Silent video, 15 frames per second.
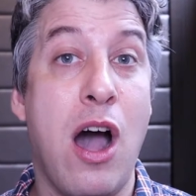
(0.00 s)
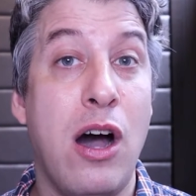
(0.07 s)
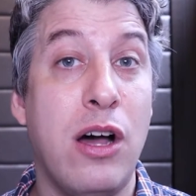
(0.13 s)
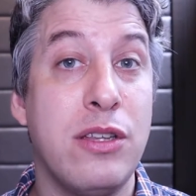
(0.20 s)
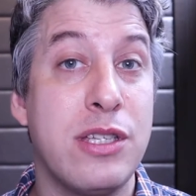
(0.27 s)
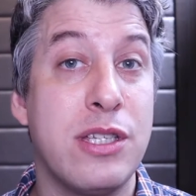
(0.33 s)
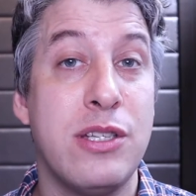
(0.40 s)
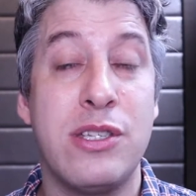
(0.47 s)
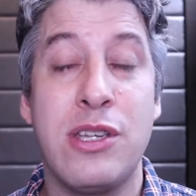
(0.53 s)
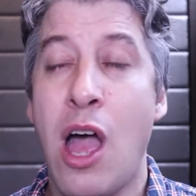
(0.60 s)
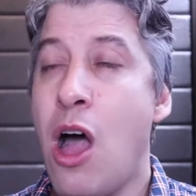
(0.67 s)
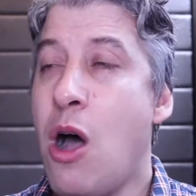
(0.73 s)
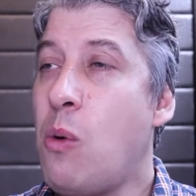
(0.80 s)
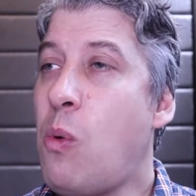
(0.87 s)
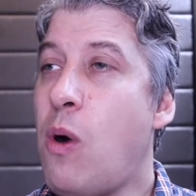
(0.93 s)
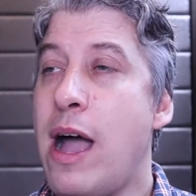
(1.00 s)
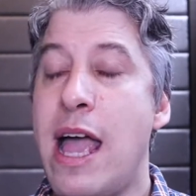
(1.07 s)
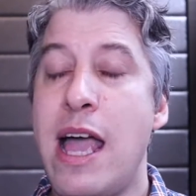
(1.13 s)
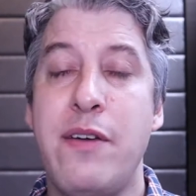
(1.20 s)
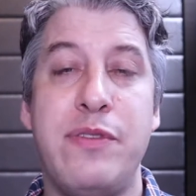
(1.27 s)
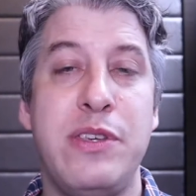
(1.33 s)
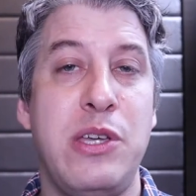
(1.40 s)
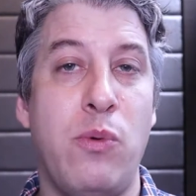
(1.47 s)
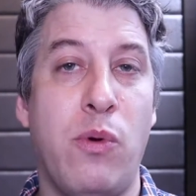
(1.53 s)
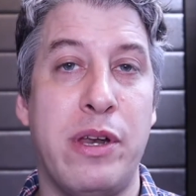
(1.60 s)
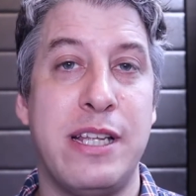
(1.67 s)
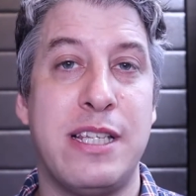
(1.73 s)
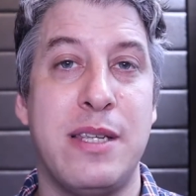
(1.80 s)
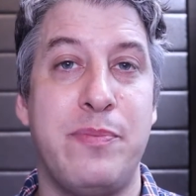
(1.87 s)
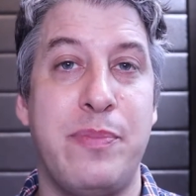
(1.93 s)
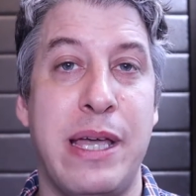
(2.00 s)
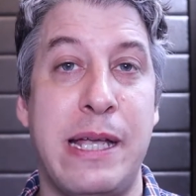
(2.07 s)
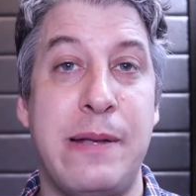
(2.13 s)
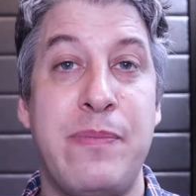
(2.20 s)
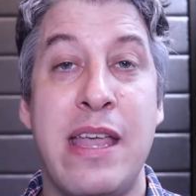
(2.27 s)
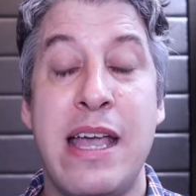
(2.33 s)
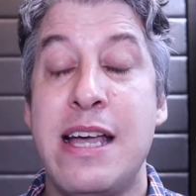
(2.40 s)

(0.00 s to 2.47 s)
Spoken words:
answers, whatever you want it to be.